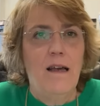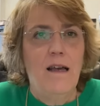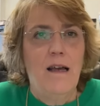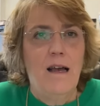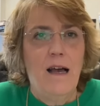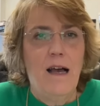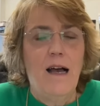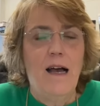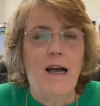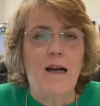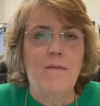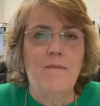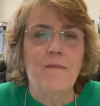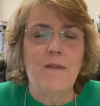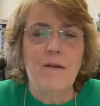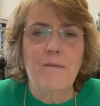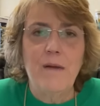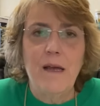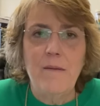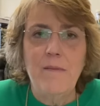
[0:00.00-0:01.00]

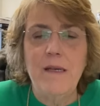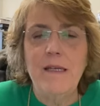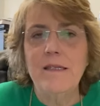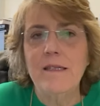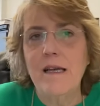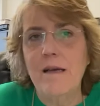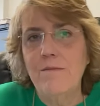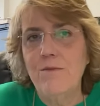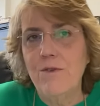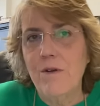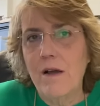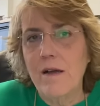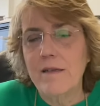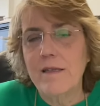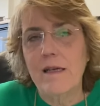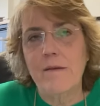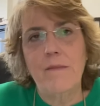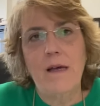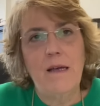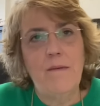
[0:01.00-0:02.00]
There may be some drugs
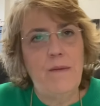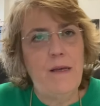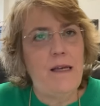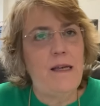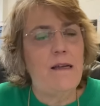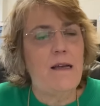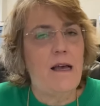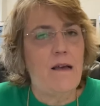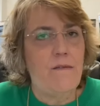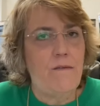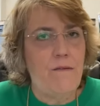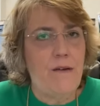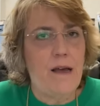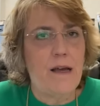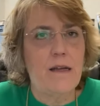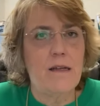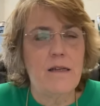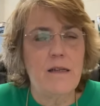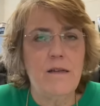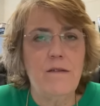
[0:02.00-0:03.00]
that may be
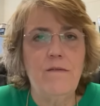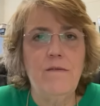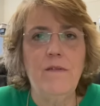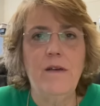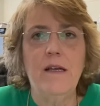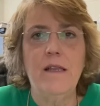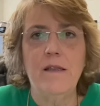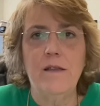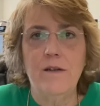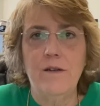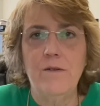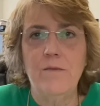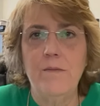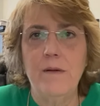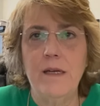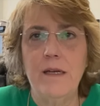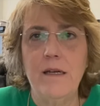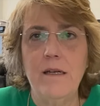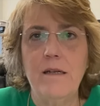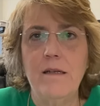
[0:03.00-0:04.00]
effective a little
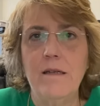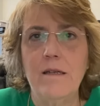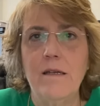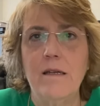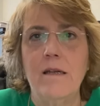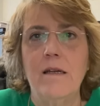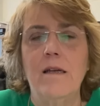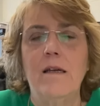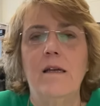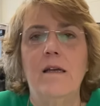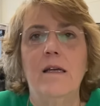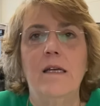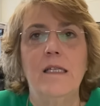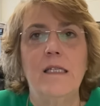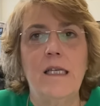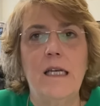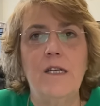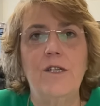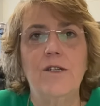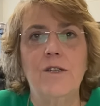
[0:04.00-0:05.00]
bit.
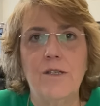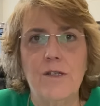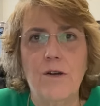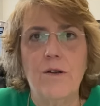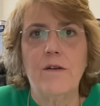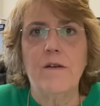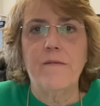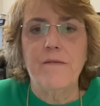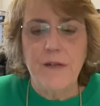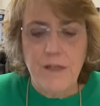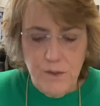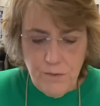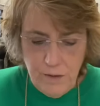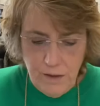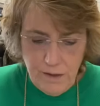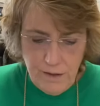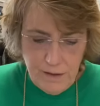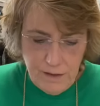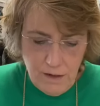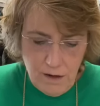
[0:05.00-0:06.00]
Teach assertiveness, we
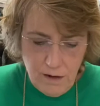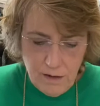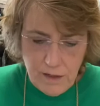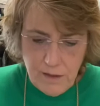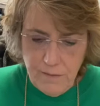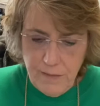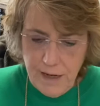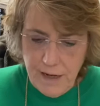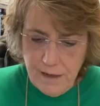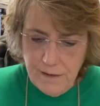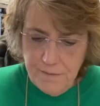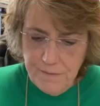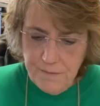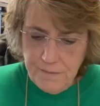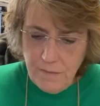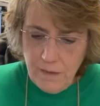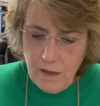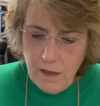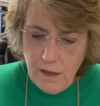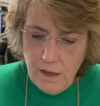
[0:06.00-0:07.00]
already talked about.
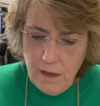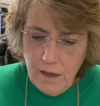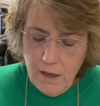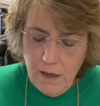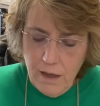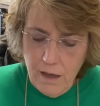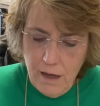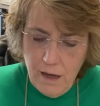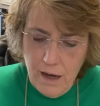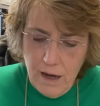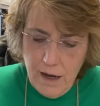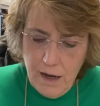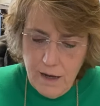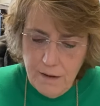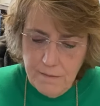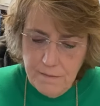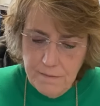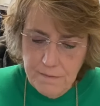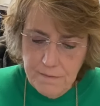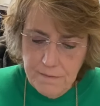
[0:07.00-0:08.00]

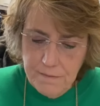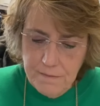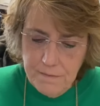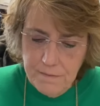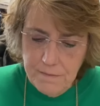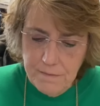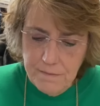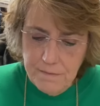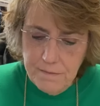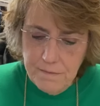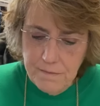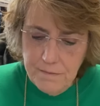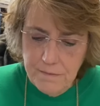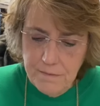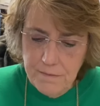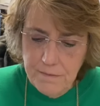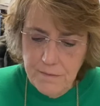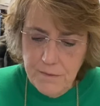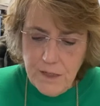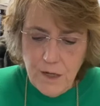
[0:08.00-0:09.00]
Don't
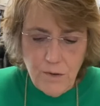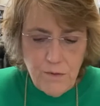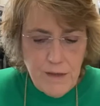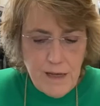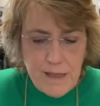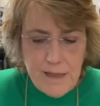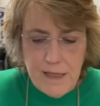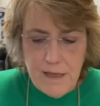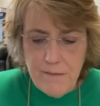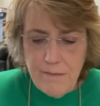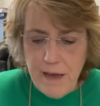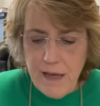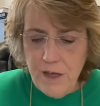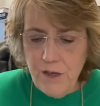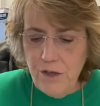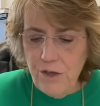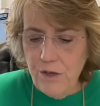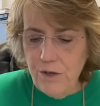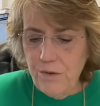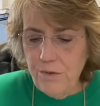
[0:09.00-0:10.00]
let them
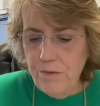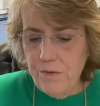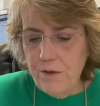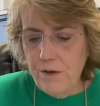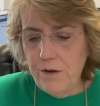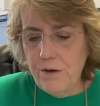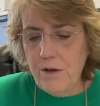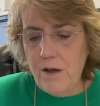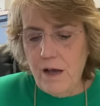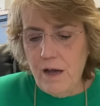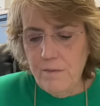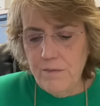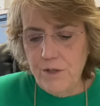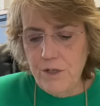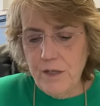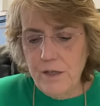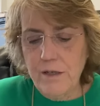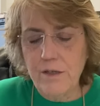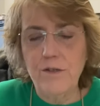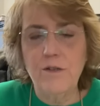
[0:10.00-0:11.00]
make you their
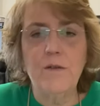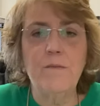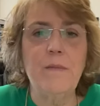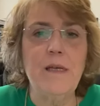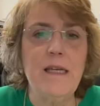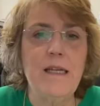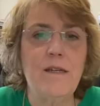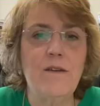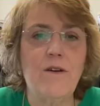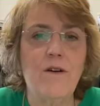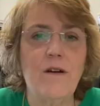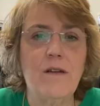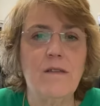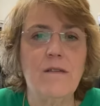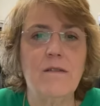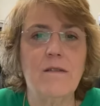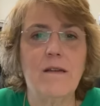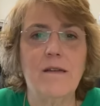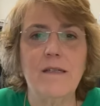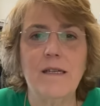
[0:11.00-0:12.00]
object to depend on,
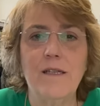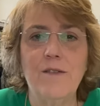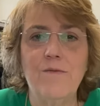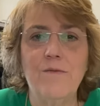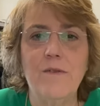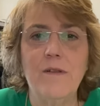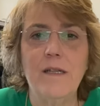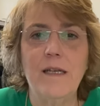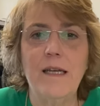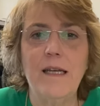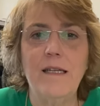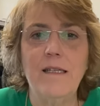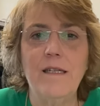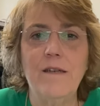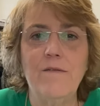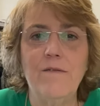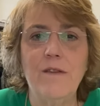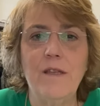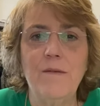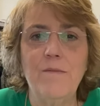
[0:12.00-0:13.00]
because that's really easy
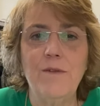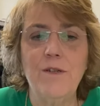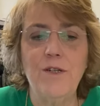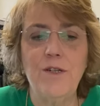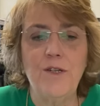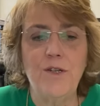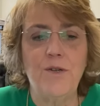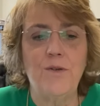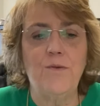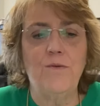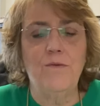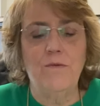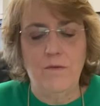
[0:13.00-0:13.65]
for them to do.